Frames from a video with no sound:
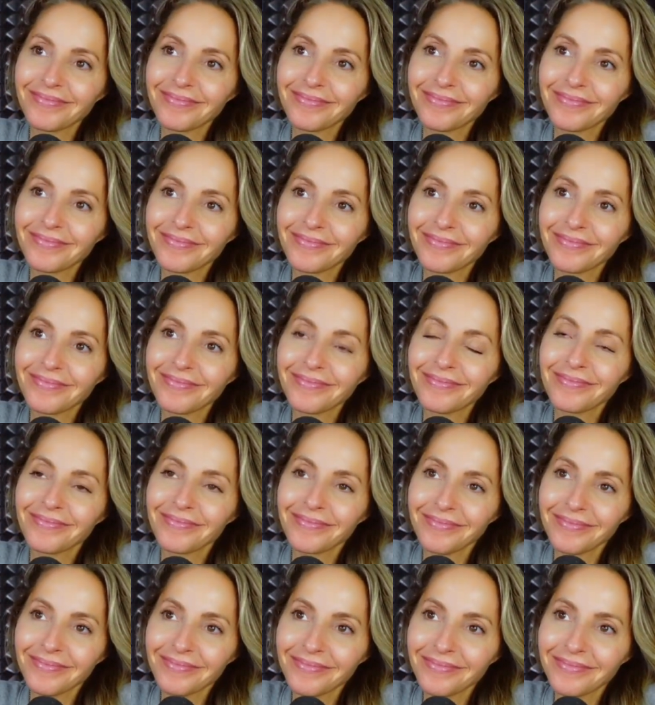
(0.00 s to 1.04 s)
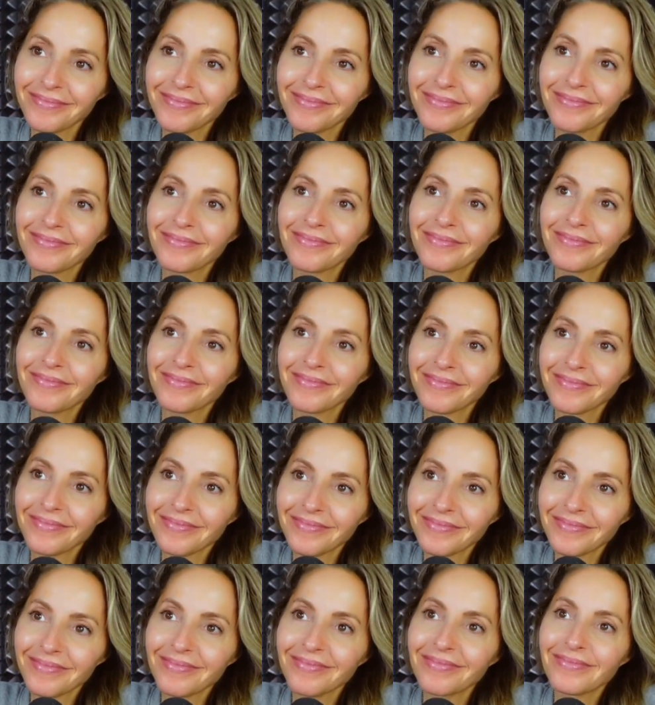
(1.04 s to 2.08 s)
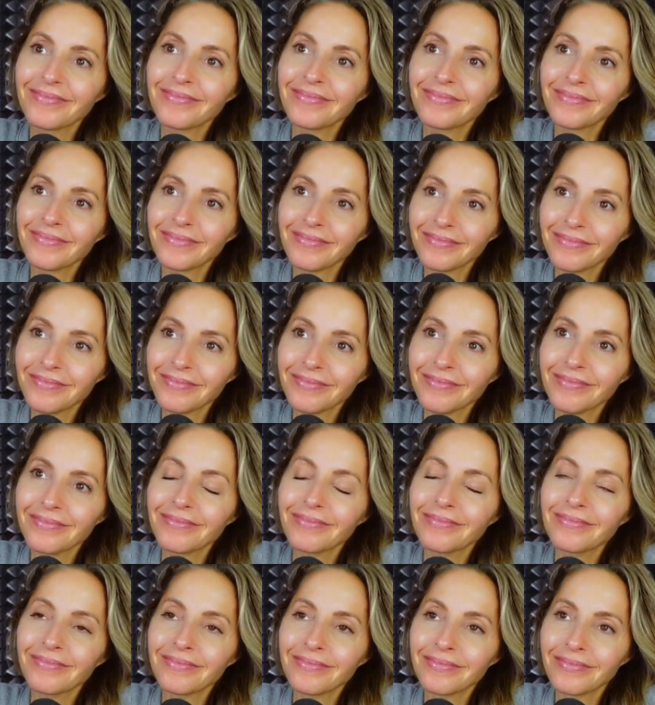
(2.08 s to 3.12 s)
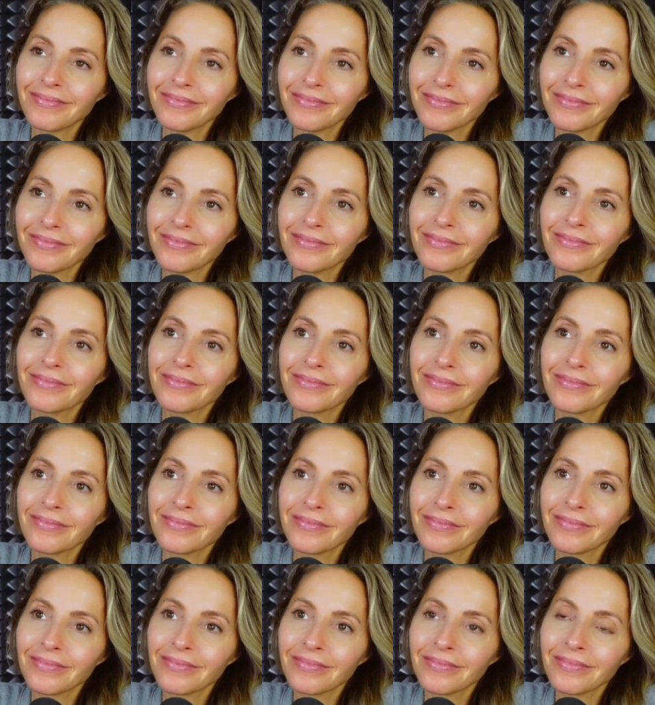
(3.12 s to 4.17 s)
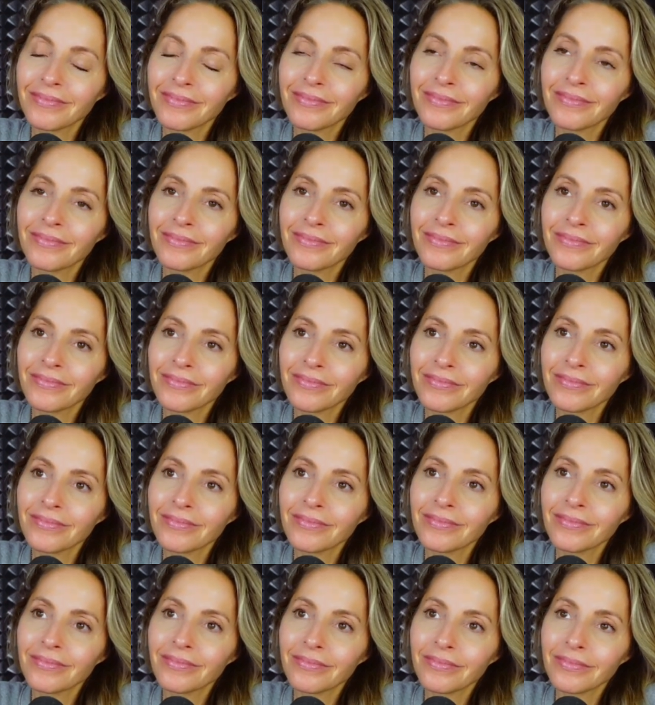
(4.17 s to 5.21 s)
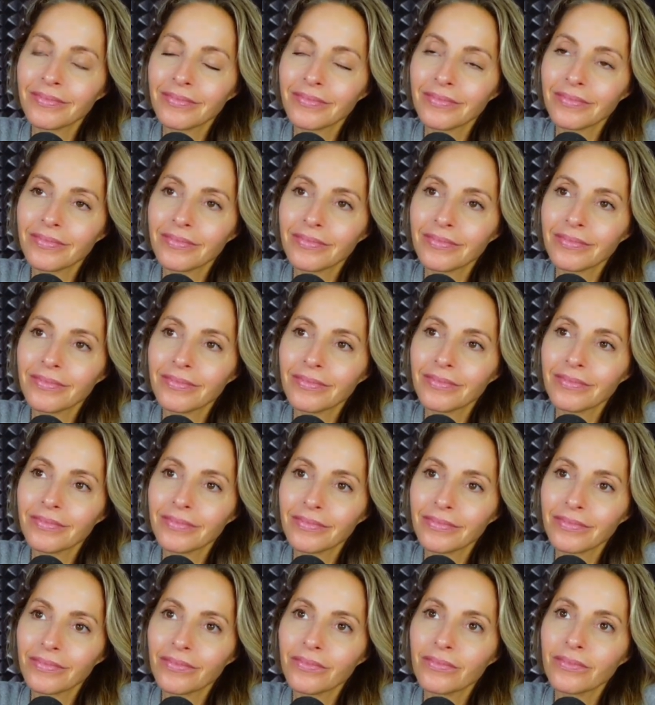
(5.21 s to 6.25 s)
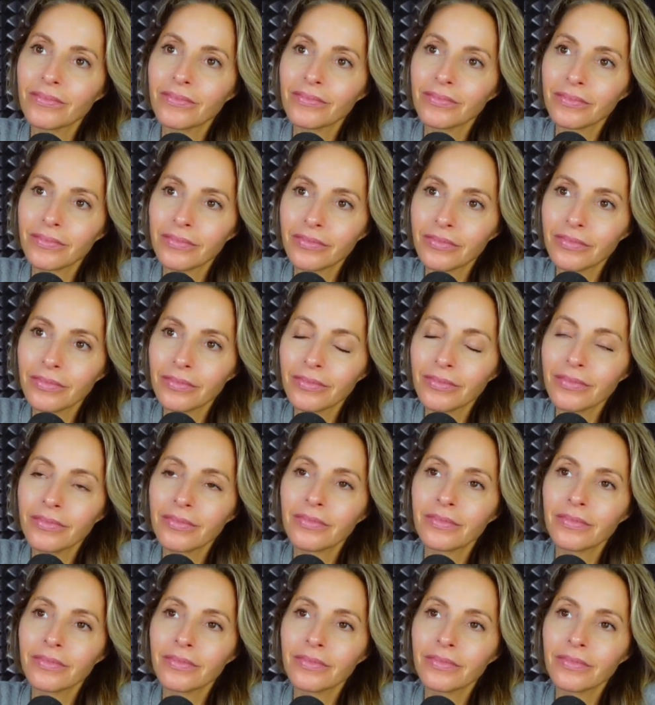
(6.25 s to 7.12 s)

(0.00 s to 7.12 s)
[no speech]